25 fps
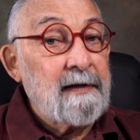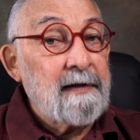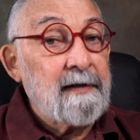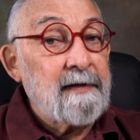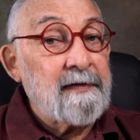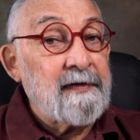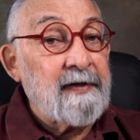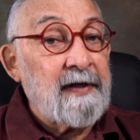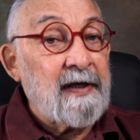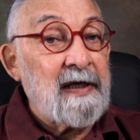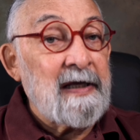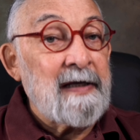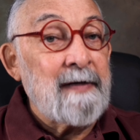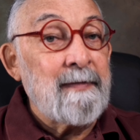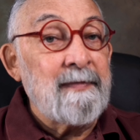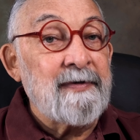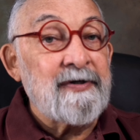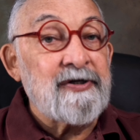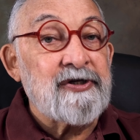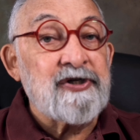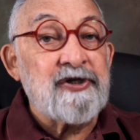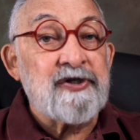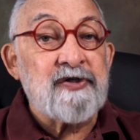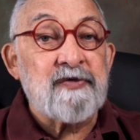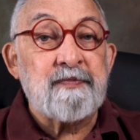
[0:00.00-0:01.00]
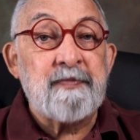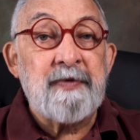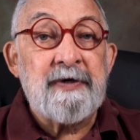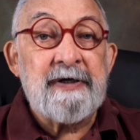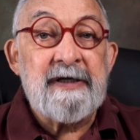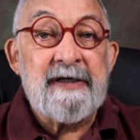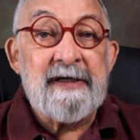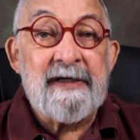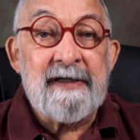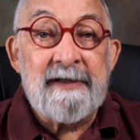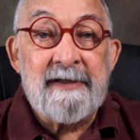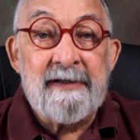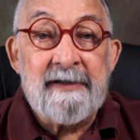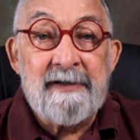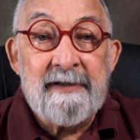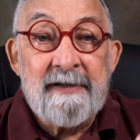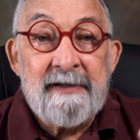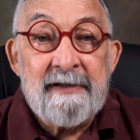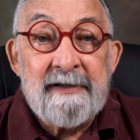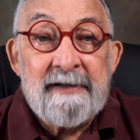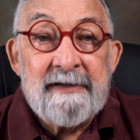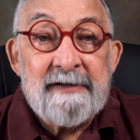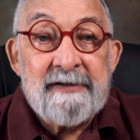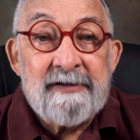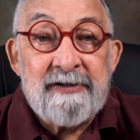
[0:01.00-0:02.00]
the images begin
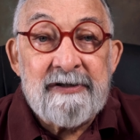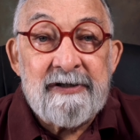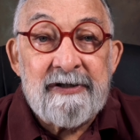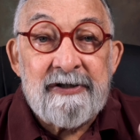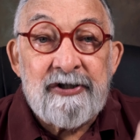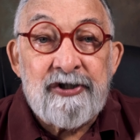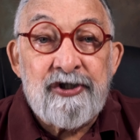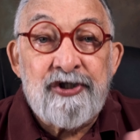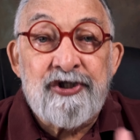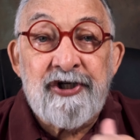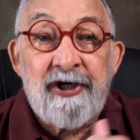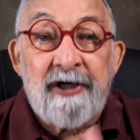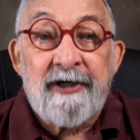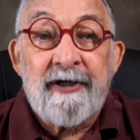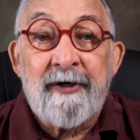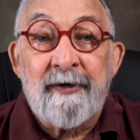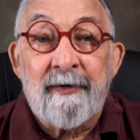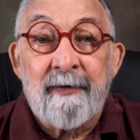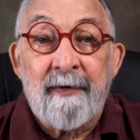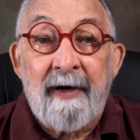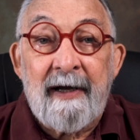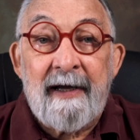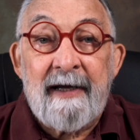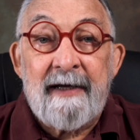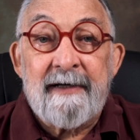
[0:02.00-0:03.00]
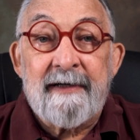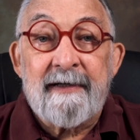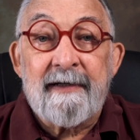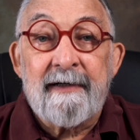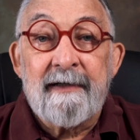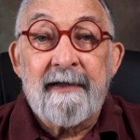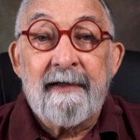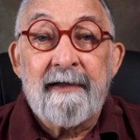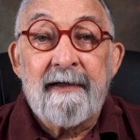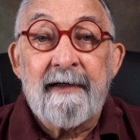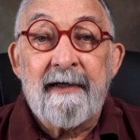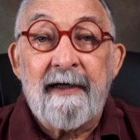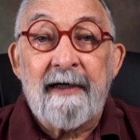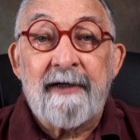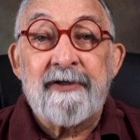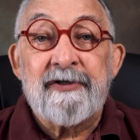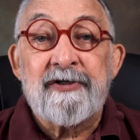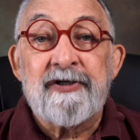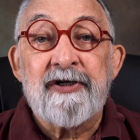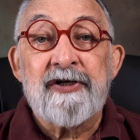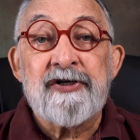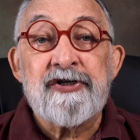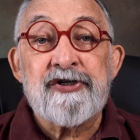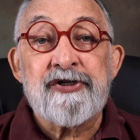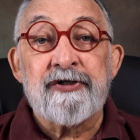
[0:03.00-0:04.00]
to generate
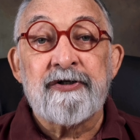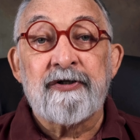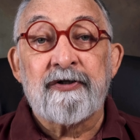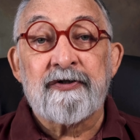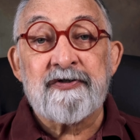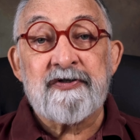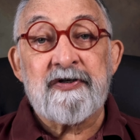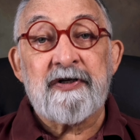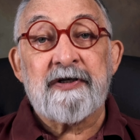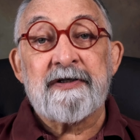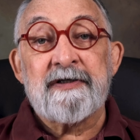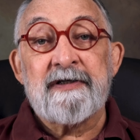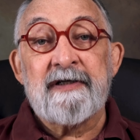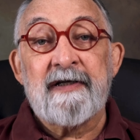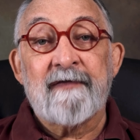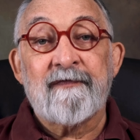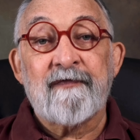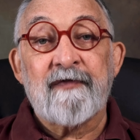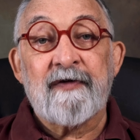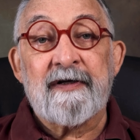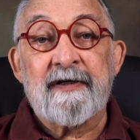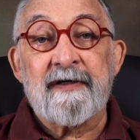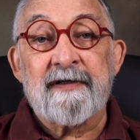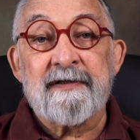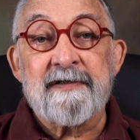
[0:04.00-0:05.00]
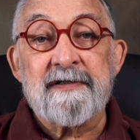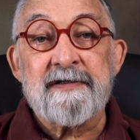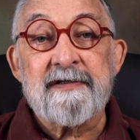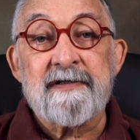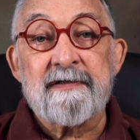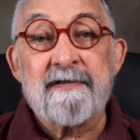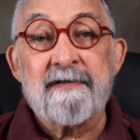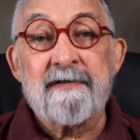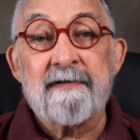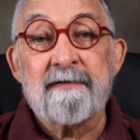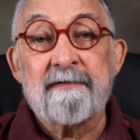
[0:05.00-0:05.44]
additional significance.